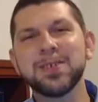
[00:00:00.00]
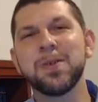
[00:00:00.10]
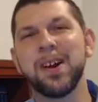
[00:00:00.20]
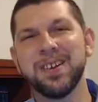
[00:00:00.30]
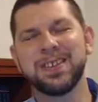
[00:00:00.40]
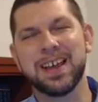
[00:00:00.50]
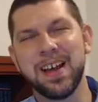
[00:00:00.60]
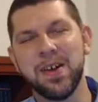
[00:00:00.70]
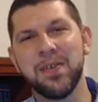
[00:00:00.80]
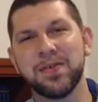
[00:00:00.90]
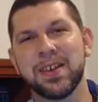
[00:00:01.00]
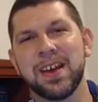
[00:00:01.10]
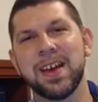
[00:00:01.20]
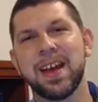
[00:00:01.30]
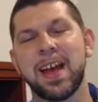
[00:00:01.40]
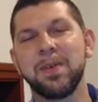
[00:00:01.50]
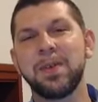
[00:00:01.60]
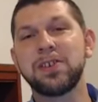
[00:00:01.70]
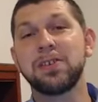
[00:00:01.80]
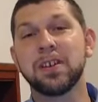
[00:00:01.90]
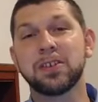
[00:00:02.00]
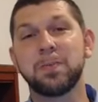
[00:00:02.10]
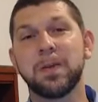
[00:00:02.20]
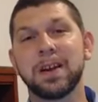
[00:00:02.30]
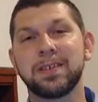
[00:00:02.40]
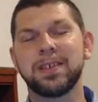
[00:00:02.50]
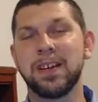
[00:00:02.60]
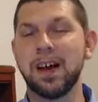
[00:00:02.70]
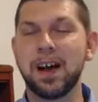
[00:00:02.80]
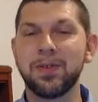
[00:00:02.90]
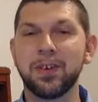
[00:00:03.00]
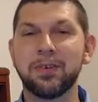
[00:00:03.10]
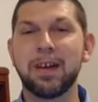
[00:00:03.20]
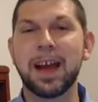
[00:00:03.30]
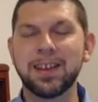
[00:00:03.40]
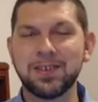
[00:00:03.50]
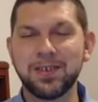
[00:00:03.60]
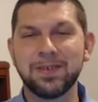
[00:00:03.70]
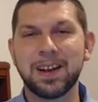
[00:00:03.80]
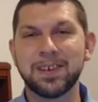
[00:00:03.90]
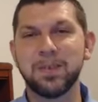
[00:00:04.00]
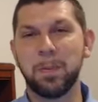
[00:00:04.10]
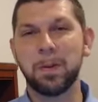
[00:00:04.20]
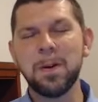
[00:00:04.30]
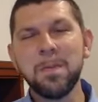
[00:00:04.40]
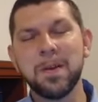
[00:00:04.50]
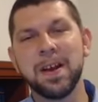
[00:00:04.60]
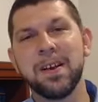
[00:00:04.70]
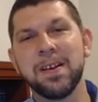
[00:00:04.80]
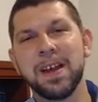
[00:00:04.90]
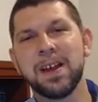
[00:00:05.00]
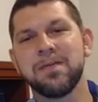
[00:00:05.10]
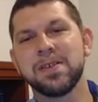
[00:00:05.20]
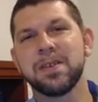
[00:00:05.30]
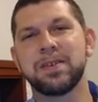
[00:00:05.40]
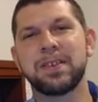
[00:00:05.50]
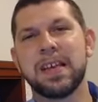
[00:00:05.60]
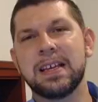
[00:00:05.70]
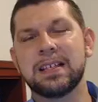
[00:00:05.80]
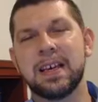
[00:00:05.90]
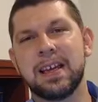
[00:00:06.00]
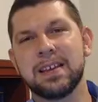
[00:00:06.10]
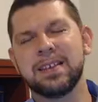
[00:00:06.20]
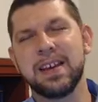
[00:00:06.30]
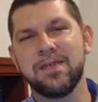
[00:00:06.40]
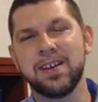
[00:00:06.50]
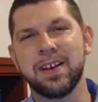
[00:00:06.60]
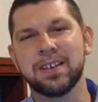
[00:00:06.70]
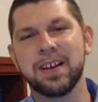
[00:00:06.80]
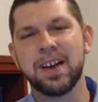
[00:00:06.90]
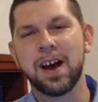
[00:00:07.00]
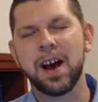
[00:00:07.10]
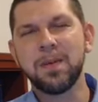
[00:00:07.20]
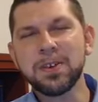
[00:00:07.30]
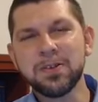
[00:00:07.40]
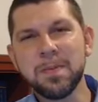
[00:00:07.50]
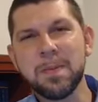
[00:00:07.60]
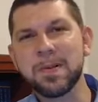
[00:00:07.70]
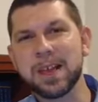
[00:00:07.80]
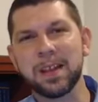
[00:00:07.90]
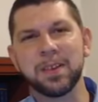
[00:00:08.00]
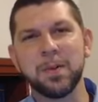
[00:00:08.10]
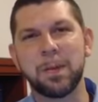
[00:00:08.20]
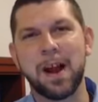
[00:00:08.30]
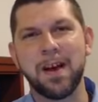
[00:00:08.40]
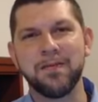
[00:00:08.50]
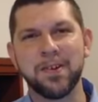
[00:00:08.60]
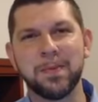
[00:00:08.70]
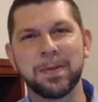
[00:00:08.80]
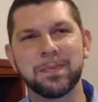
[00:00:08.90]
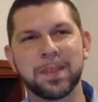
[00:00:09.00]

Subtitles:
to ourselves, and we should express to God the gratitude that is appropriate for those things that he's given us. Always remember that little proverb,